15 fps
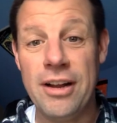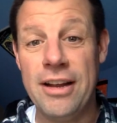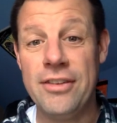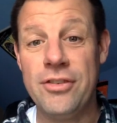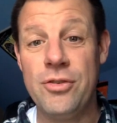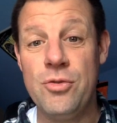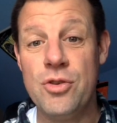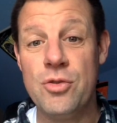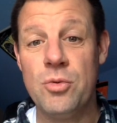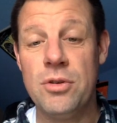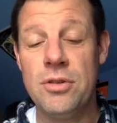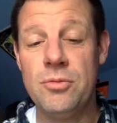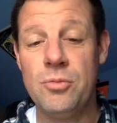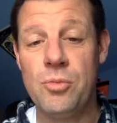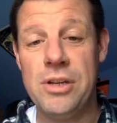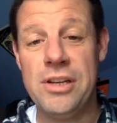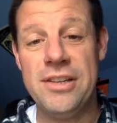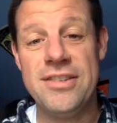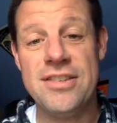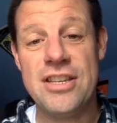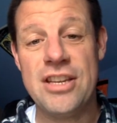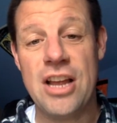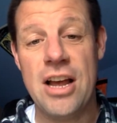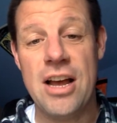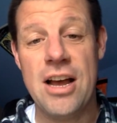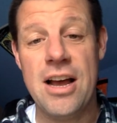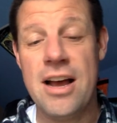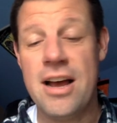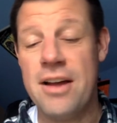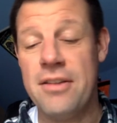as usual, it's
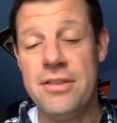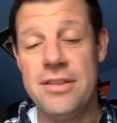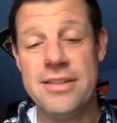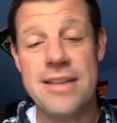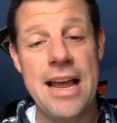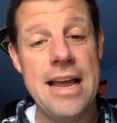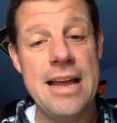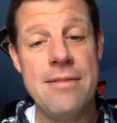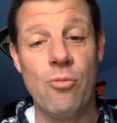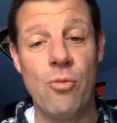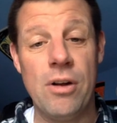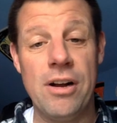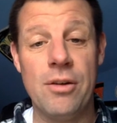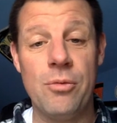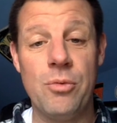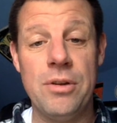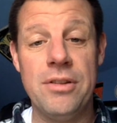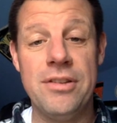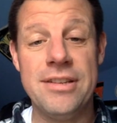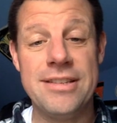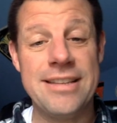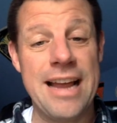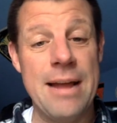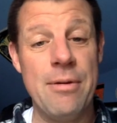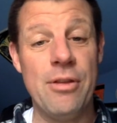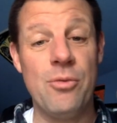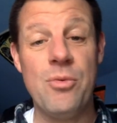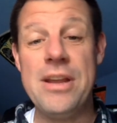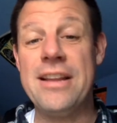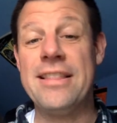the time where we, this time of the
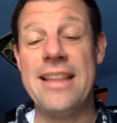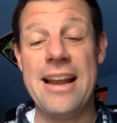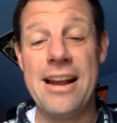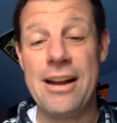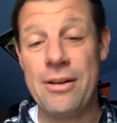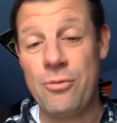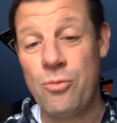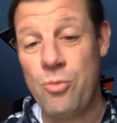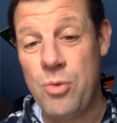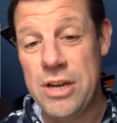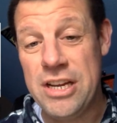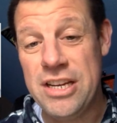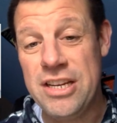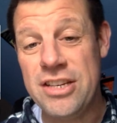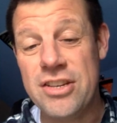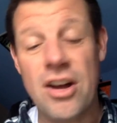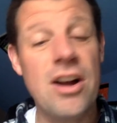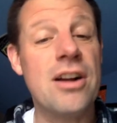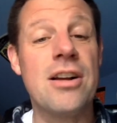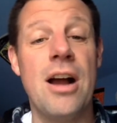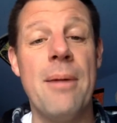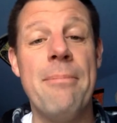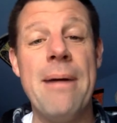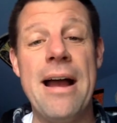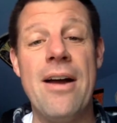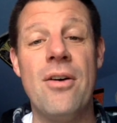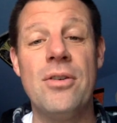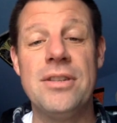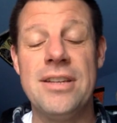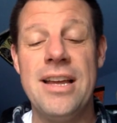week that we talk
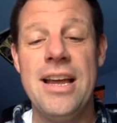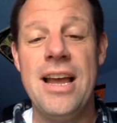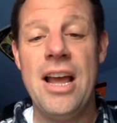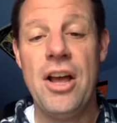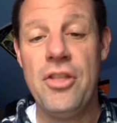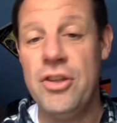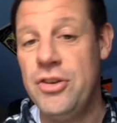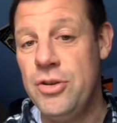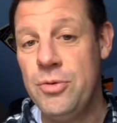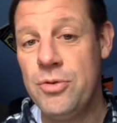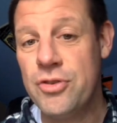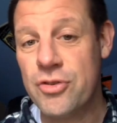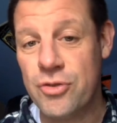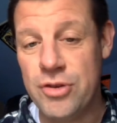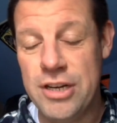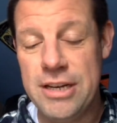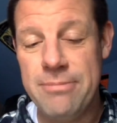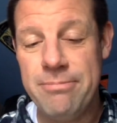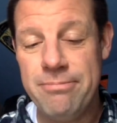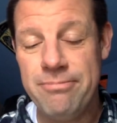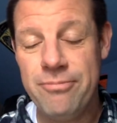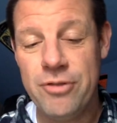about the new stream,